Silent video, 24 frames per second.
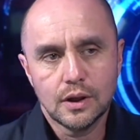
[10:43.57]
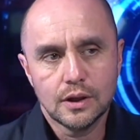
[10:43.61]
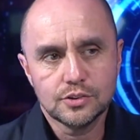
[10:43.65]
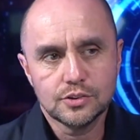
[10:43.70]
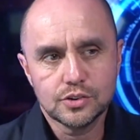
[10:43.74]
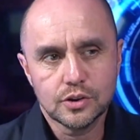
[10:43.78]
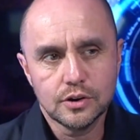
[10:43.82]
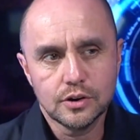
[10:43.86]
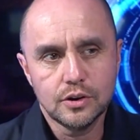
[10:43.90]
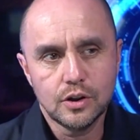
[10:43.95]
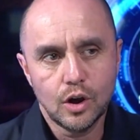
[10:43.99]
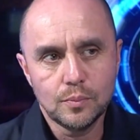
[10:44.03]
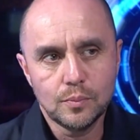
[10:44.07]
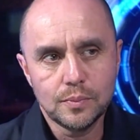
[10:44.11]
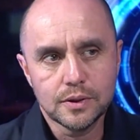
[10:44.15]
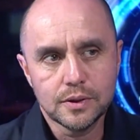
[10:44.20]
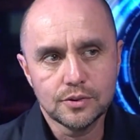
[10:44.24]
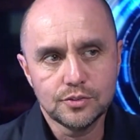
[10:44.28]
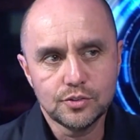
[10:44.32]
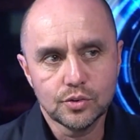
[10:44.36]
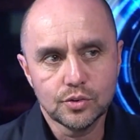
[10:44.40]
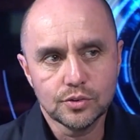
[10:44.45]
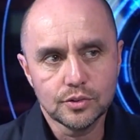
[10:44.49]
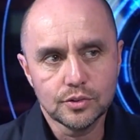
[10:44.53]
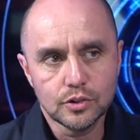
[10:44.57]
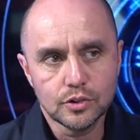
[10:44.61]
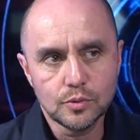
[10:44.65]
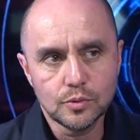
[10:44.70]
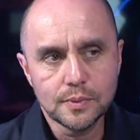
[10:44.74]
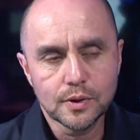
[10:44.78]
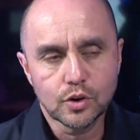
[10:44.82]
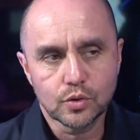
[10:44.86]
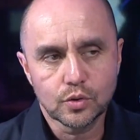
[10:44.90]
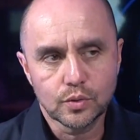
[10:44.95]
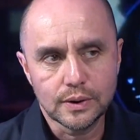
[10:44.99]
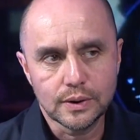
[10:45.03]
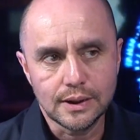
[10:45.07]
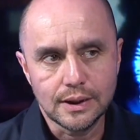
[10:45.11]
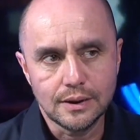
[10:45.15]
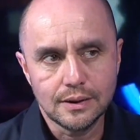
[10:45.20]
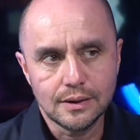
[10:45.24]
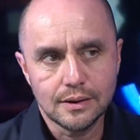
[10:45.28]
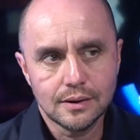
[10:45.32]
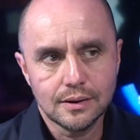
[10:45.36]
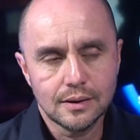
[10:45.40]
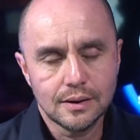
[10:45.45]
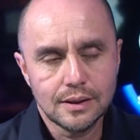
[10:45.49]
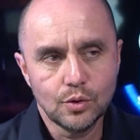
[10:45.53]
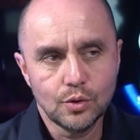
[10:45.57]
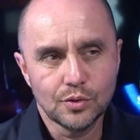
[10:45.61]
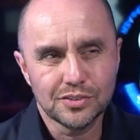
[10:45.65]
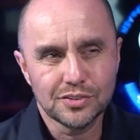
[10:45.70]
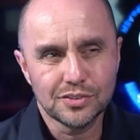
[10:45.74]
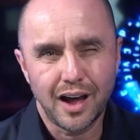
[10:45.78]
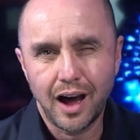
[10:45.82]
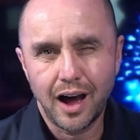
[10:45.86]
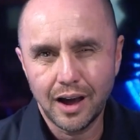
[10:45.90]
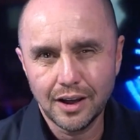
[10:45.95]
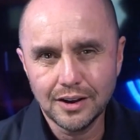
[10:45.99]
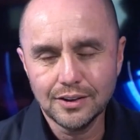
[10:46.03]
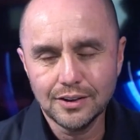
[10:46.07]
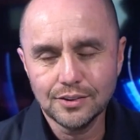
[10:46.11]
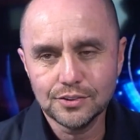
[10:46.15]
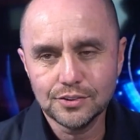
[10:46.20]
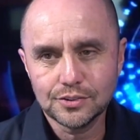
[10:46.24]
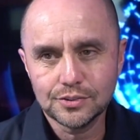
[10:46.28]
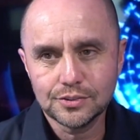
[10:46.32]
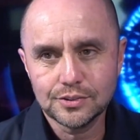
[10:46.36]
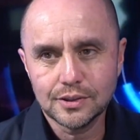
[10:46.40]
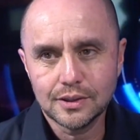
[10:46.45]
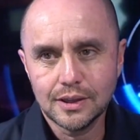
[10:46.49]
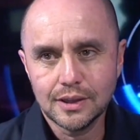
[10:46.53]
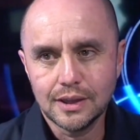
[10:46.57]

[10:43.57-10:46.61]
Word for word: I should have known because he was a little bit green. He was honest.